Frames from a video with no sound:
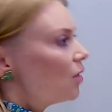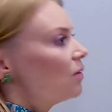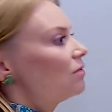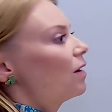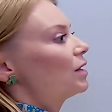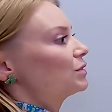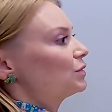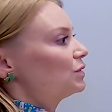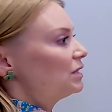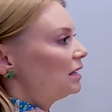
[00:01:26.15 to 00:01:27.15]
We've
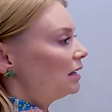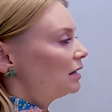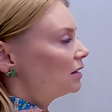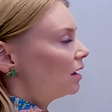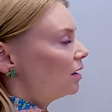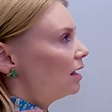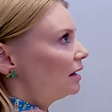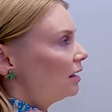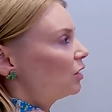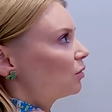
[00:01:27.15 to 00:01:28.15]
also seen an
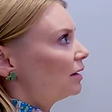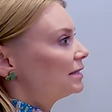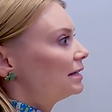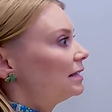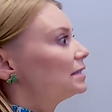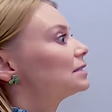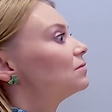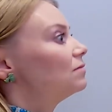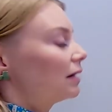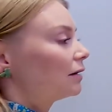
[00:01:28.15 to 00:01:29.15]
increase in
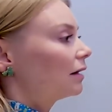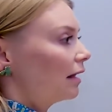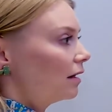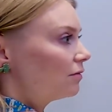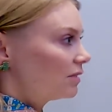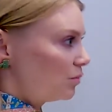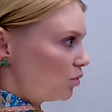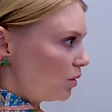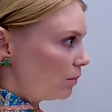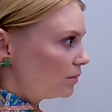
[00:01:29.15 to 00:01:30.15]
severity of
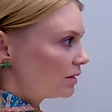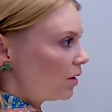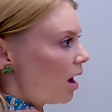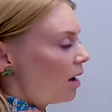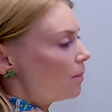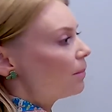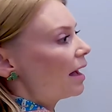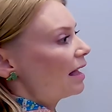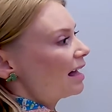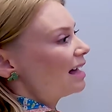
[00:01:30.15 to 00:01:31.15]
symptoms
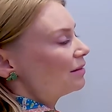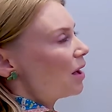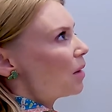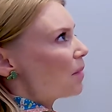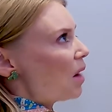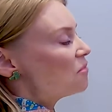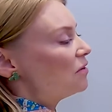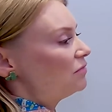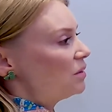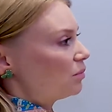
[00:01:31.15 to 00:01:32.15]
by about
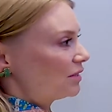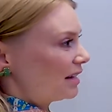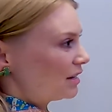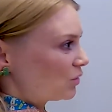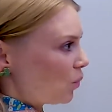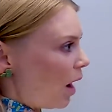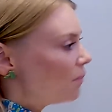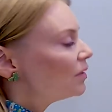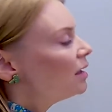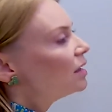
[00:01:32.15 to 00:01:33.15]
15% as well.
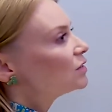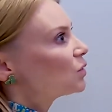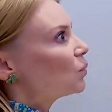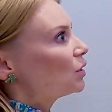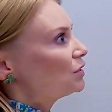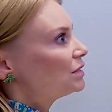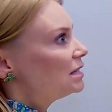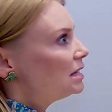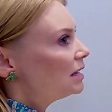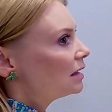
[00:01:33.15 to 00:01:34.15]
So we're
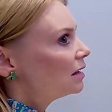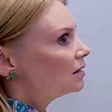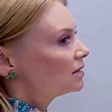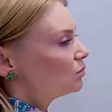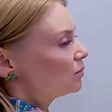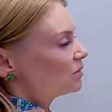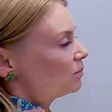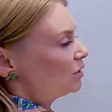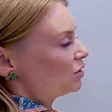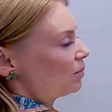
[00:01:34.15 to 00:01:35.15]
seeing symptoms of
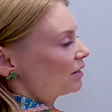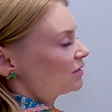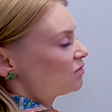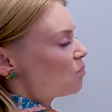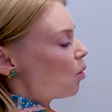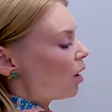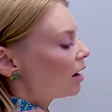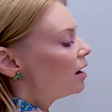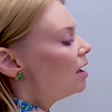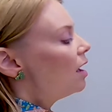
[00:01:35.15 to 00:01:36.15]
major depressive
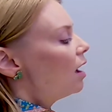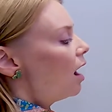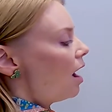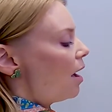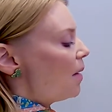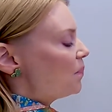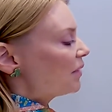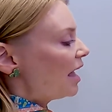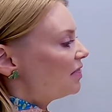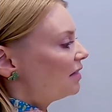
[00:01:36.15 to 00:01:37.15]
more,
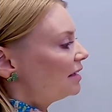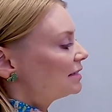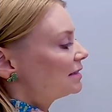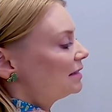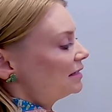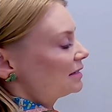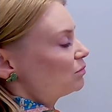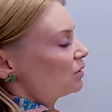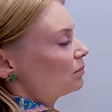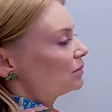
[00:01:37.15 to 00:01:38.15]
and these
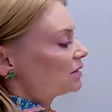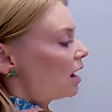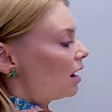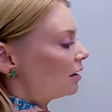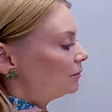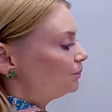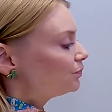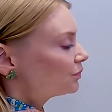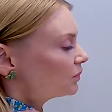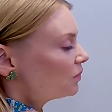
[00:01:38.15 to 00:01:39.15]
symptoms are
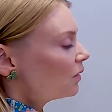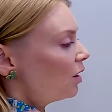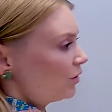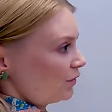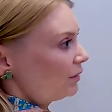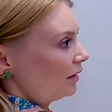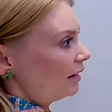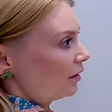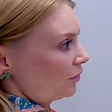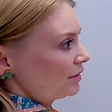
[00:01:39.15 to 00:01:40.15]
certainly
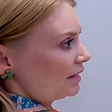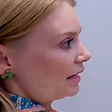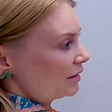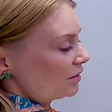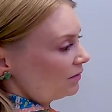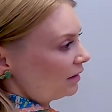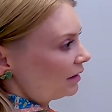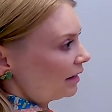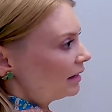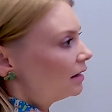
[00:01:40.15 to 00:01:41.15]
increasing in
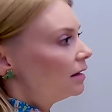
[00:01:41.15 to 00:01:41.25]
severity.